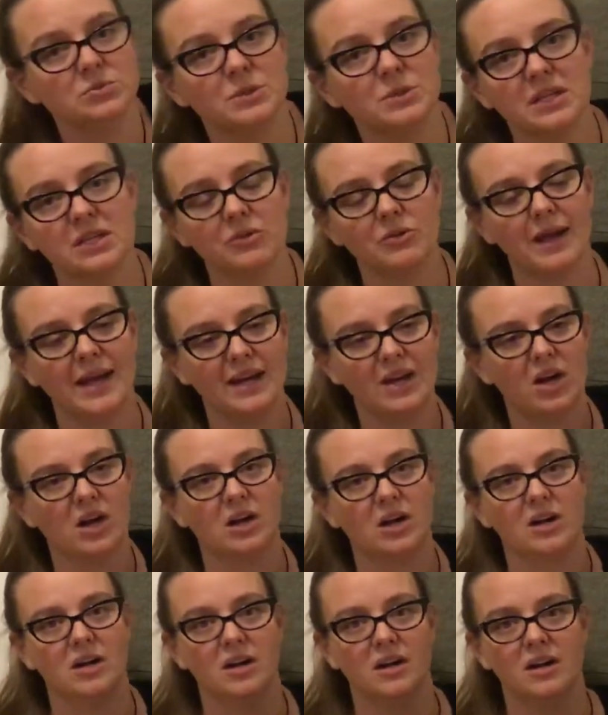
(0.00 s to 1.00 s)
we're gonna write
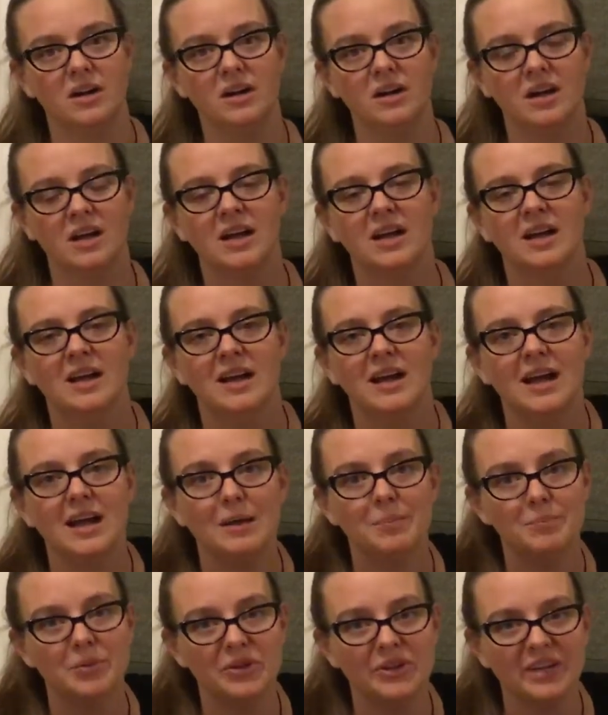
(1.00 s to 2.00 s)
our
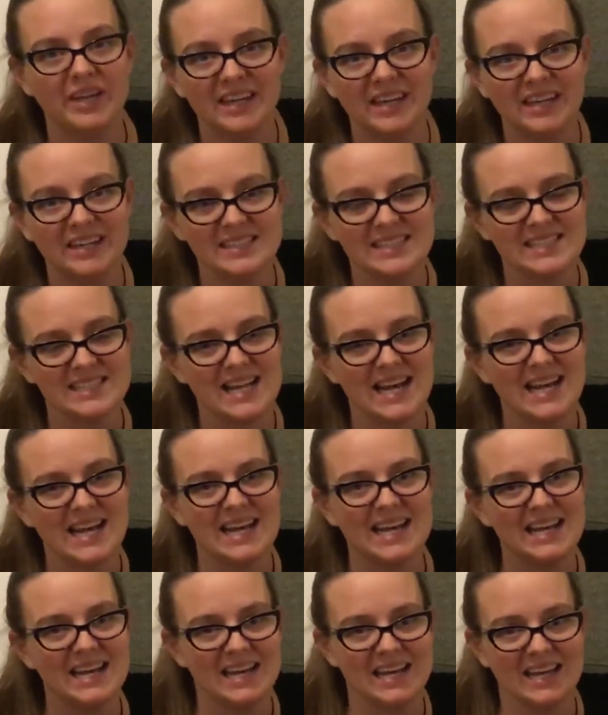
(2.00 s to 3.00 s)
uppercase
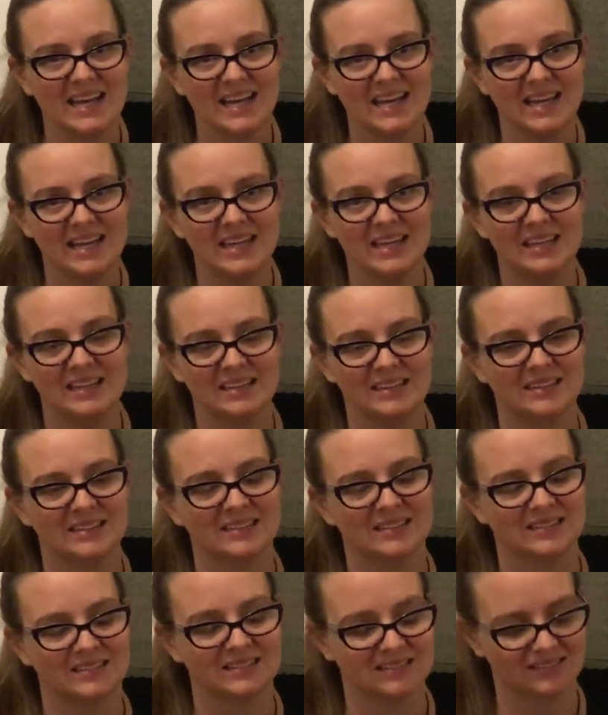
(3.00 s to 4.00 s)
I.
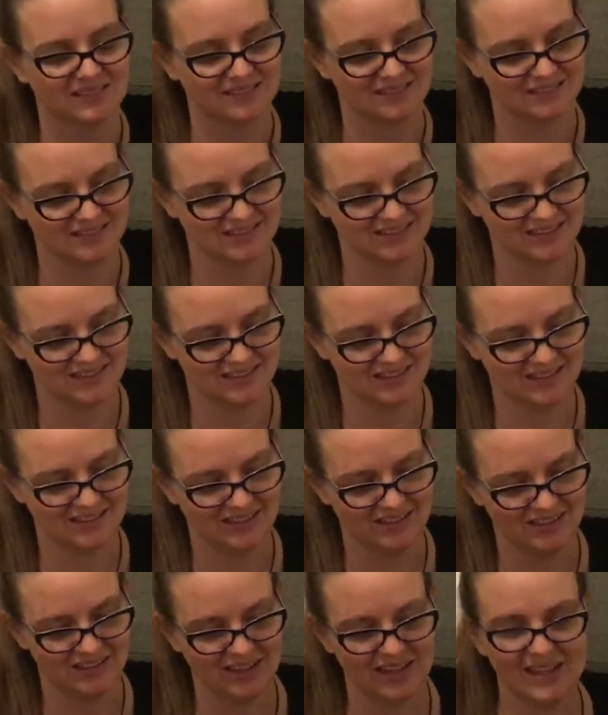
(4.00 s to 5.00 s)

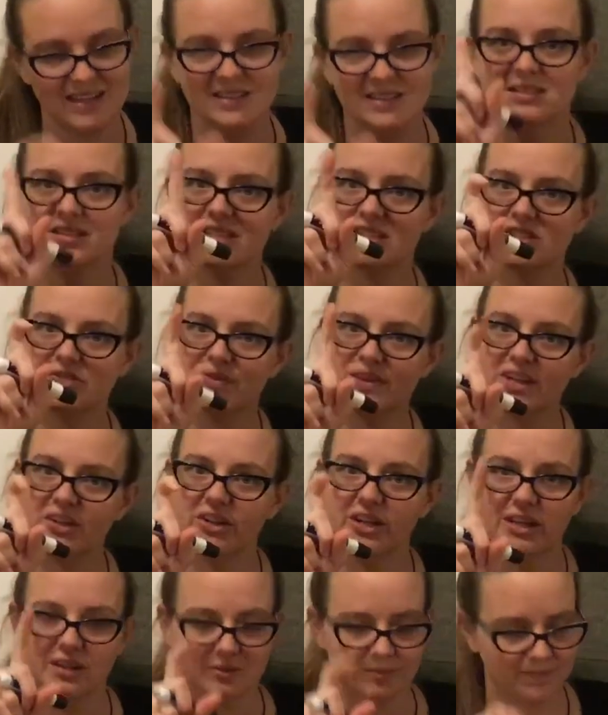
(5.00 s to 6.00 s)
Okay, get your finger
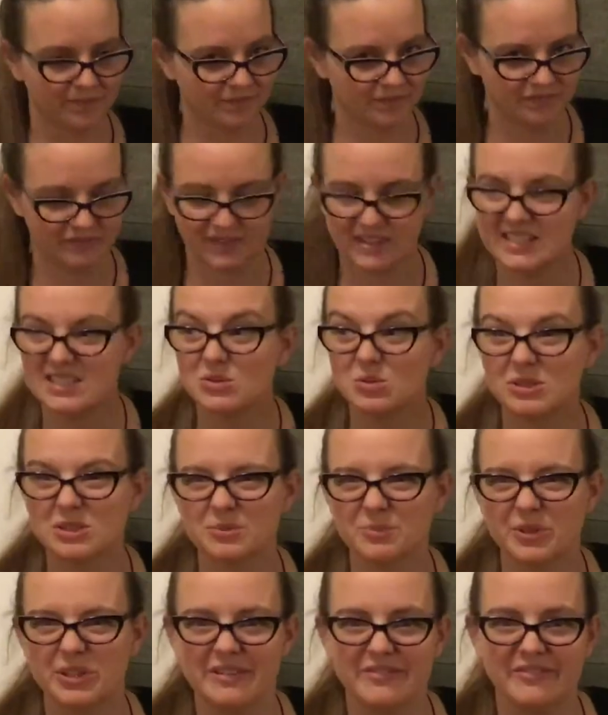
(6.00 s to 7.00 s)
out. This one's
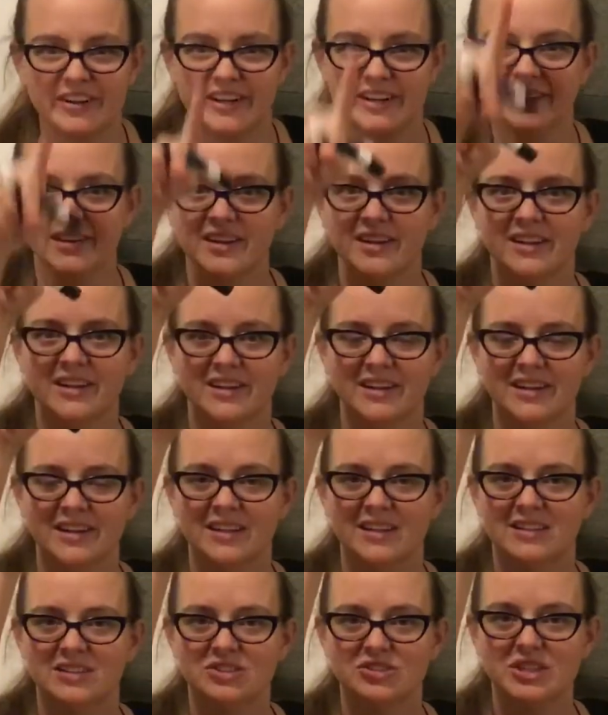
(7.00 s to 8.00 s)
pretty fun.
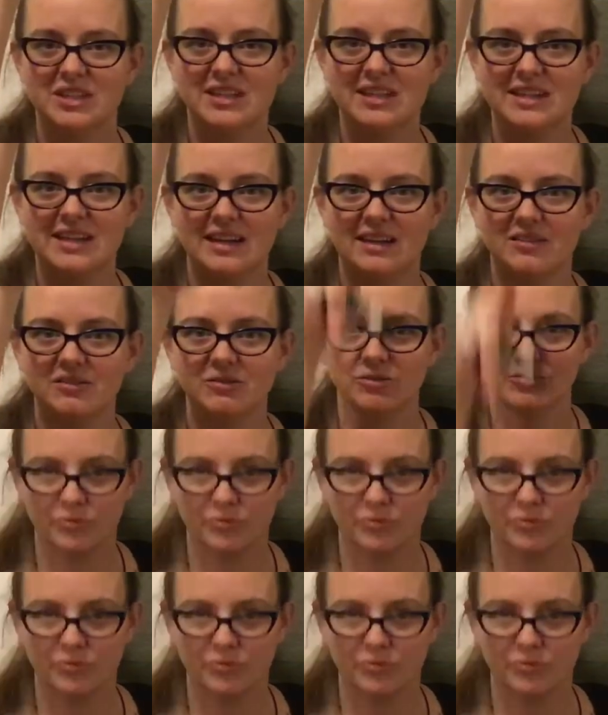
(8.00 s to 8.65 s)
Straight line down.